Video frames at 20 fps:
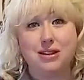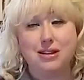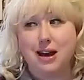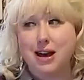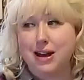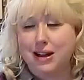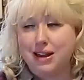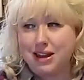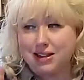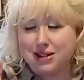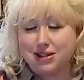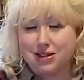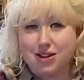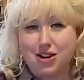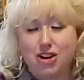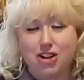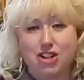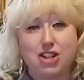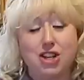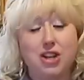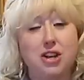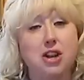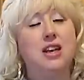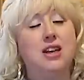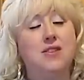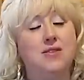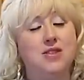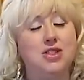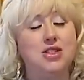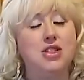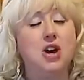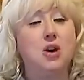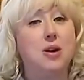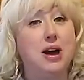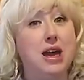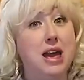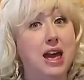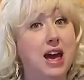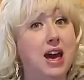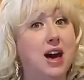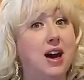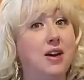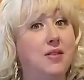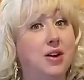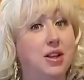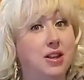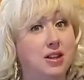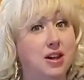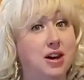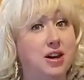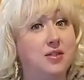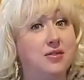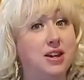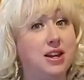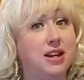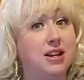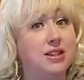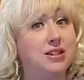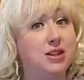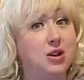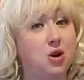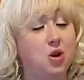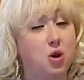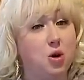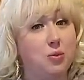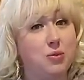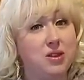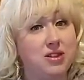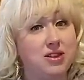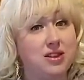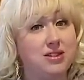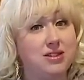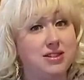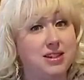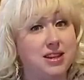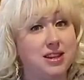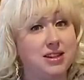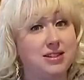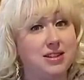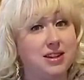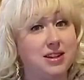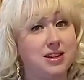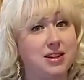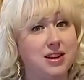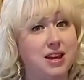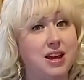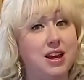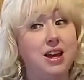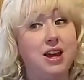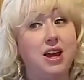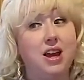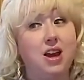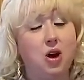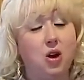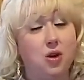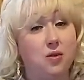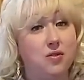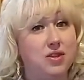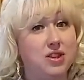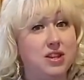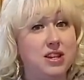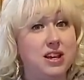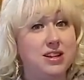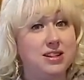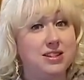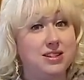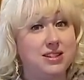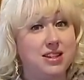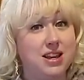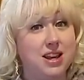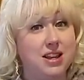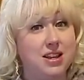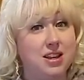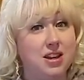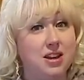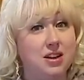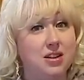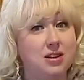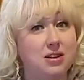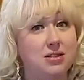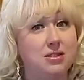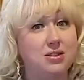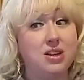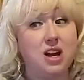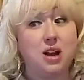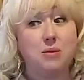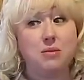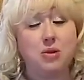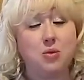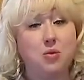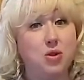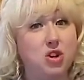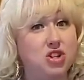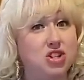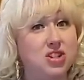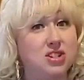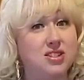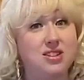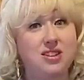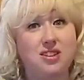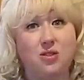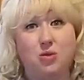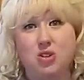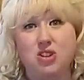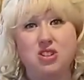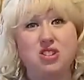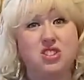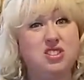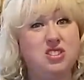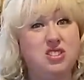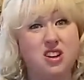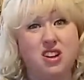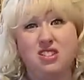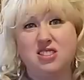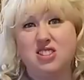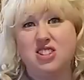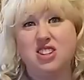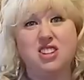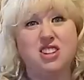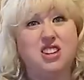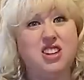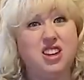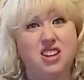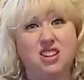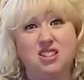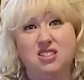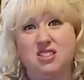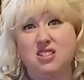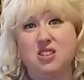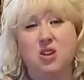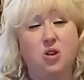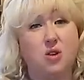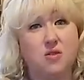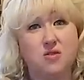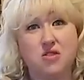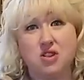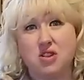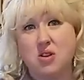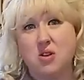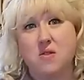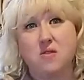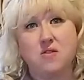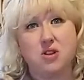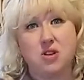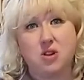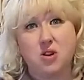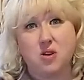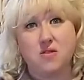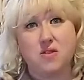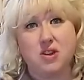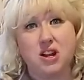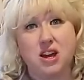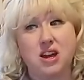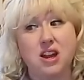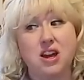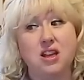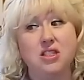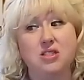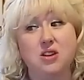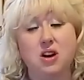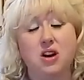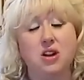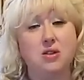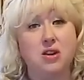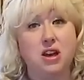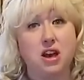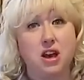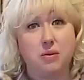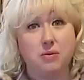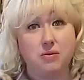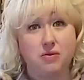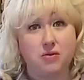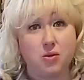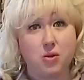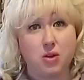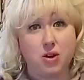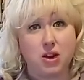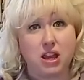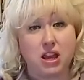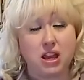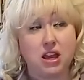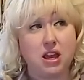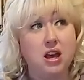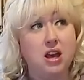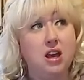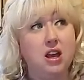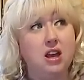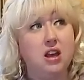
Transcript: You got kids launching. Even though I have a lot of kids at home in this season, over the next ten years, I mean, we're just we're just launching kids over and over and over again. I thought, okay, I'm forty.